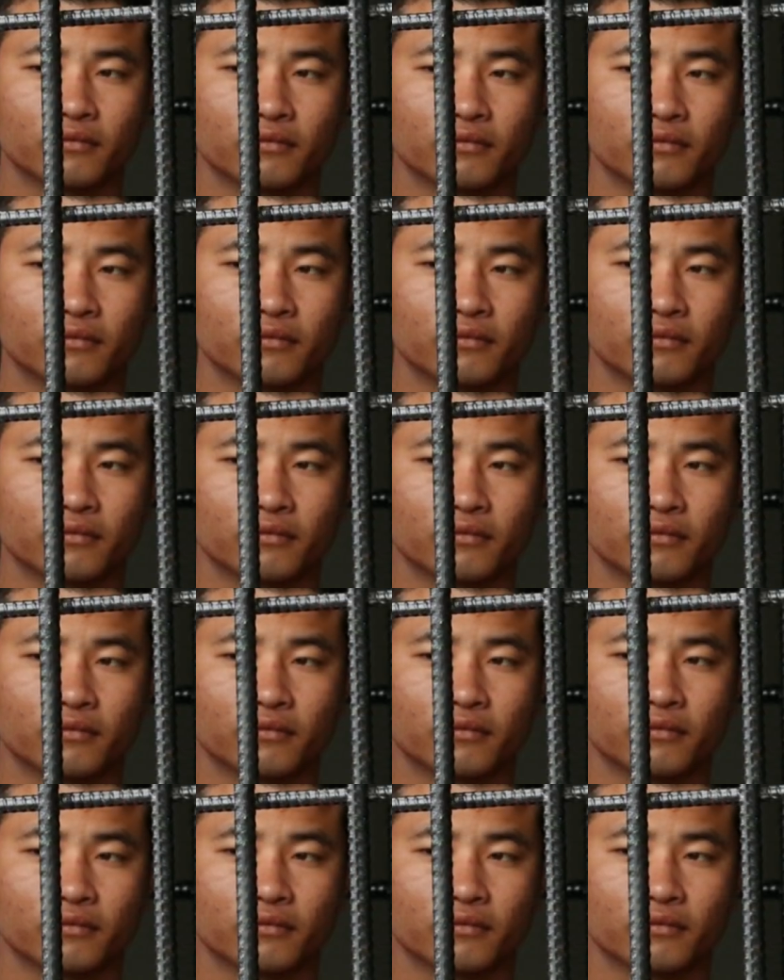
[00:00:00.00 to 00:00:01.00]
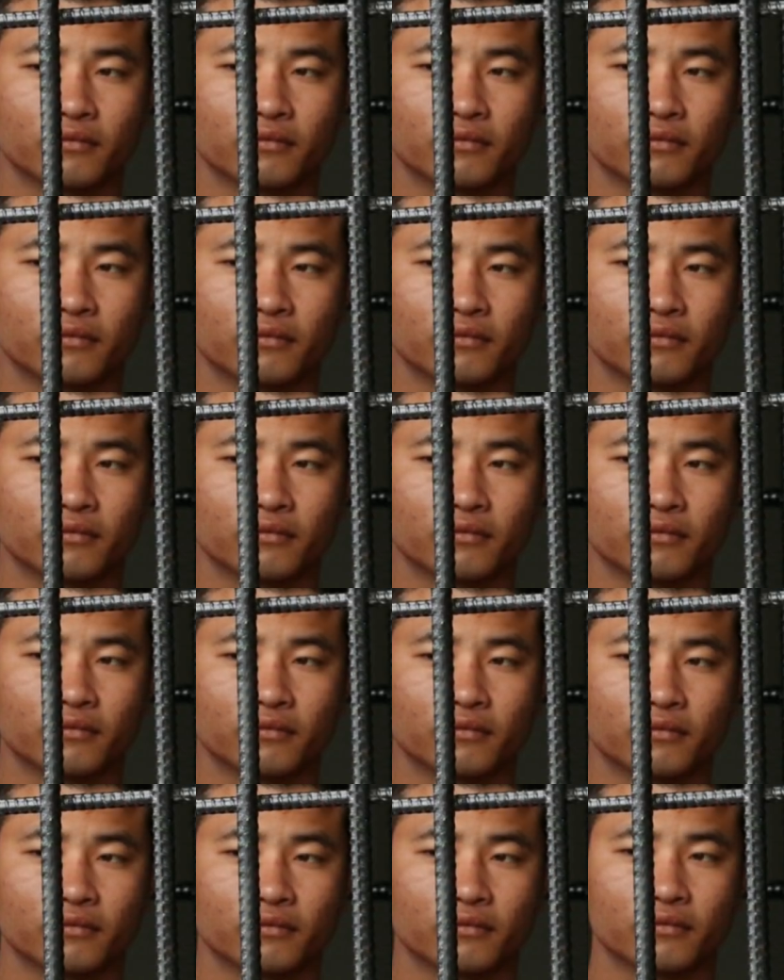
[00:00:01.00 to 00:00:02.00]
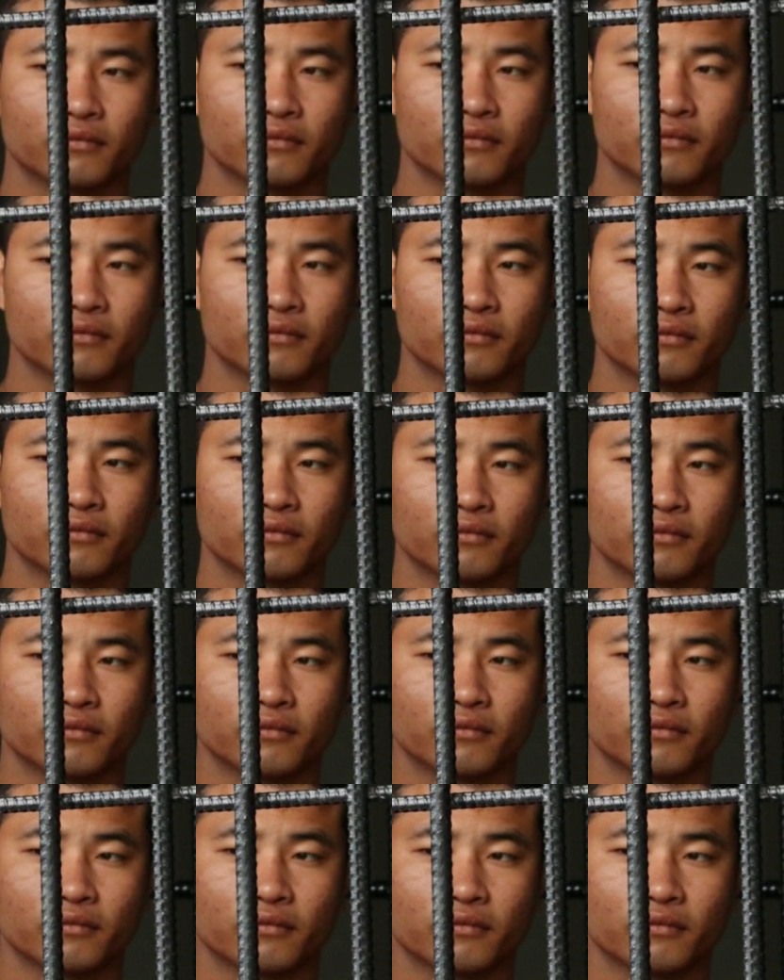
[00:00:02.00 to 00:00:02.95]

who as you know is one of the two